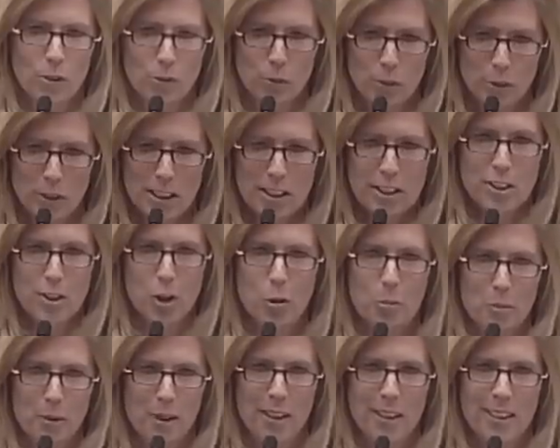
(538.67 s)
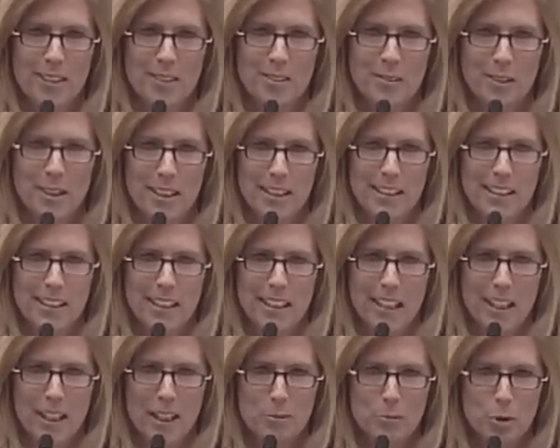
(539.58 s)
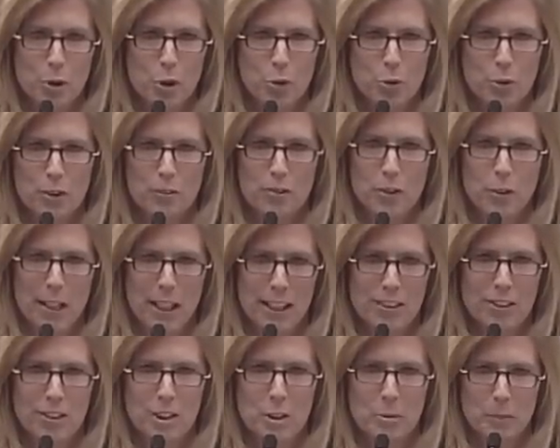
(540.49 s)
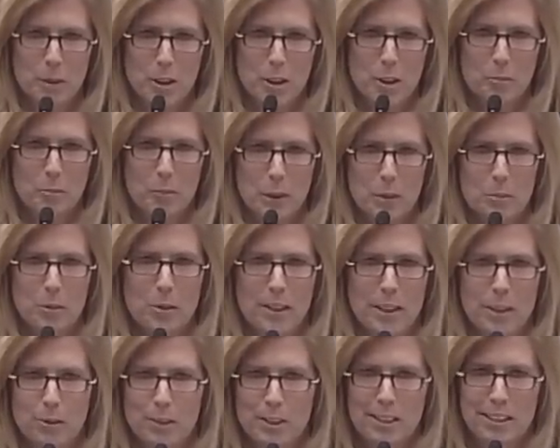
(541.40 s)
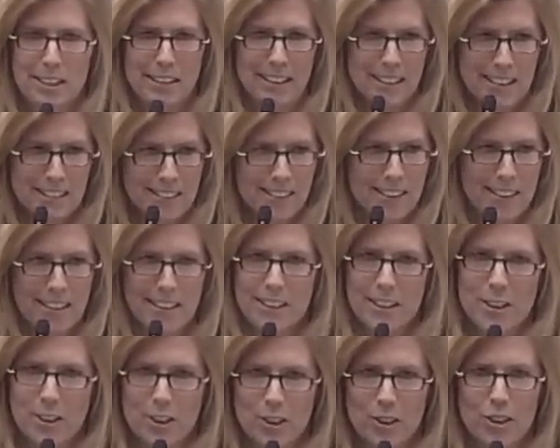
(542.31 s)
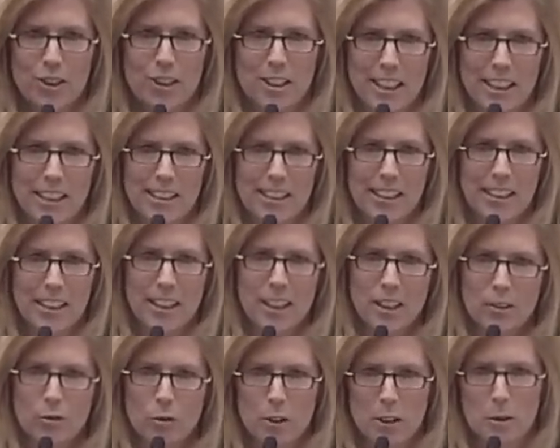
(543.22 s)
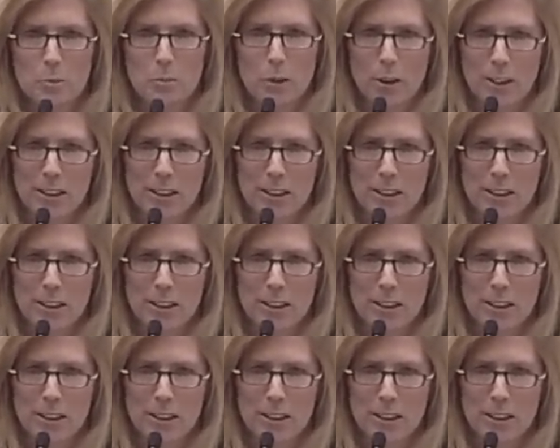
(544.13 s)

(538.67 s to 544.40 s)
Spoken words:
Well, let's hope not, right? And I'm sure if you ask the American people, they would say that's not their understanding of what the